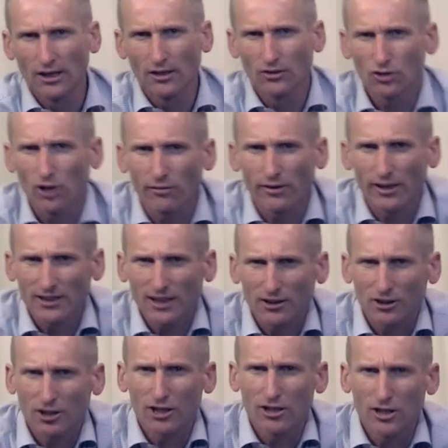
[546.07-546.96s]
So it's
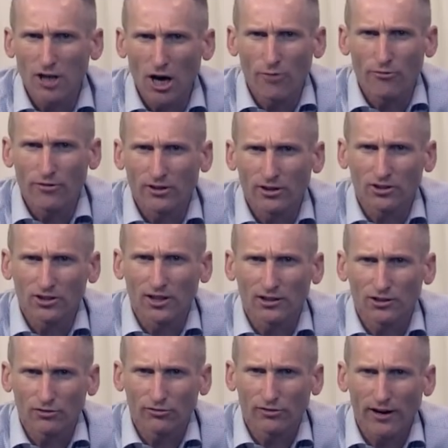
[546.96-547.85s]
actually lowering the
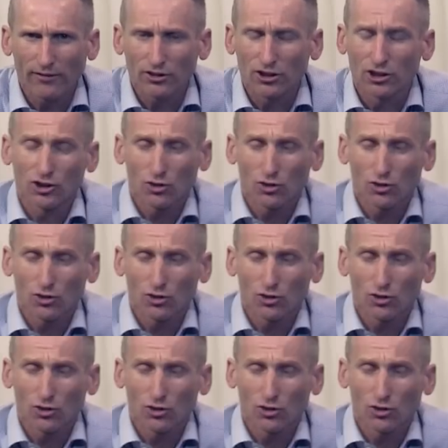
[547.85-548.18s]
centre of gravity.